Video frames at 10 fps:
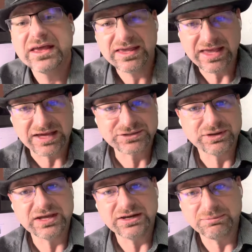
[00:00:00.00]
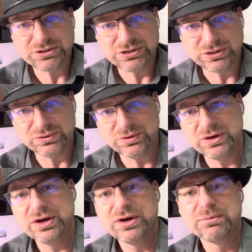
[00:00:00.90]
Castlegate number 2
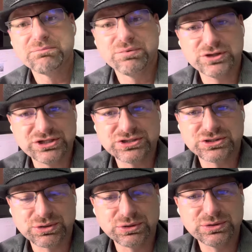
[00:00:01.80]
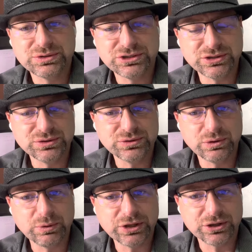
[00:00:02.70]
pushes through to
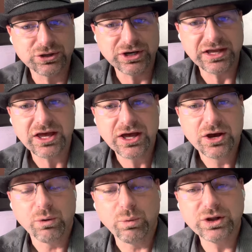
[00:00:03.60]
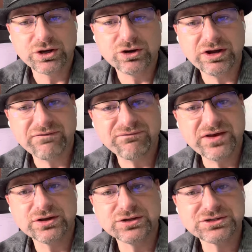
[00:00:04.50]
Willow Creek, Willow Creek
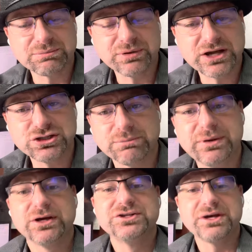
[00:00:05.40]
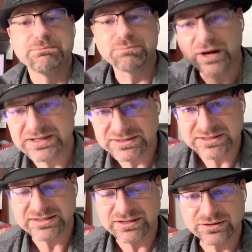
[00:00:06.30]
fills, the pressure builds, it breaks the
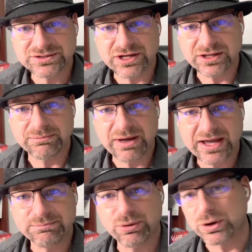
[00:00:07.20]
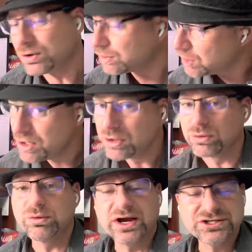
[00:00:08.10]
seals on the mine portal,
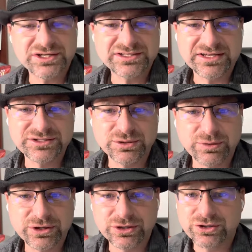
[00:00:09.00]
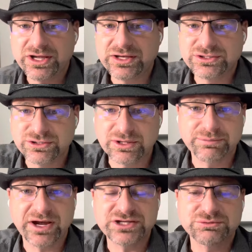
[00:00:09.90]
rushes into Willow Creek, to the
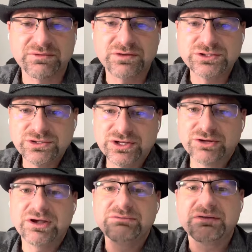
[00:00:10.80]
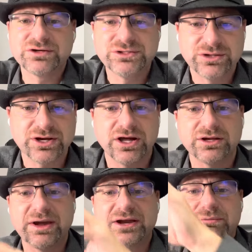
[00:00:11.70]
Price River, to the Green River, to the
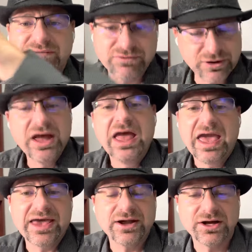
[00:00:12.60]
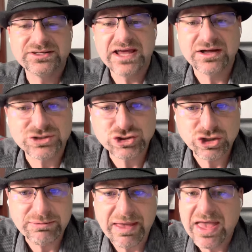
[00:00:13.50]
Colorado River, and on
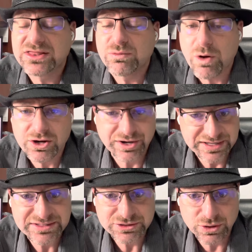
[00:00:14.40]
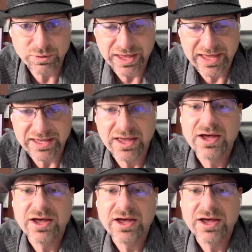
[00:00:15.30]
downstream, and the water isn't okay,